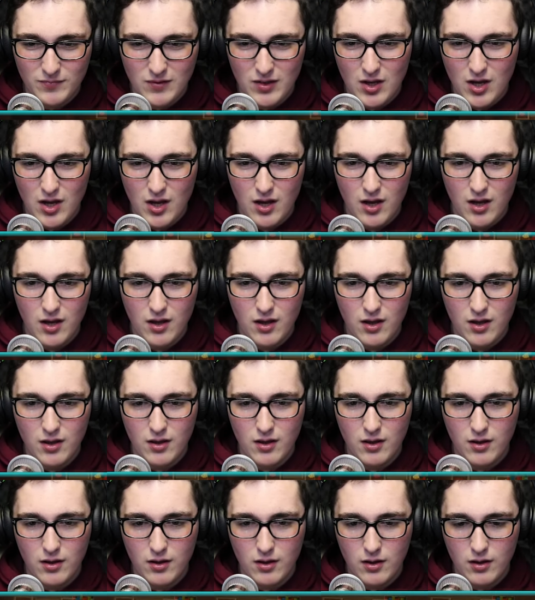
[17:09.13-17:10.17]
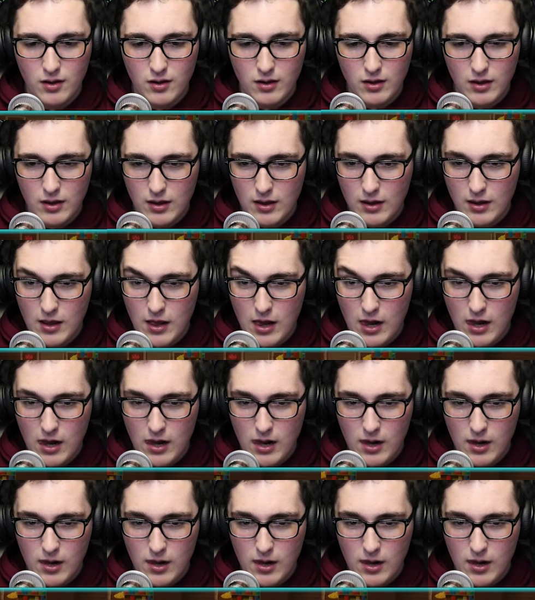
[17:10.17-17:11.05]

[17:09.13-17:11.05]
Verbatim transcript: someone standing right in front of you.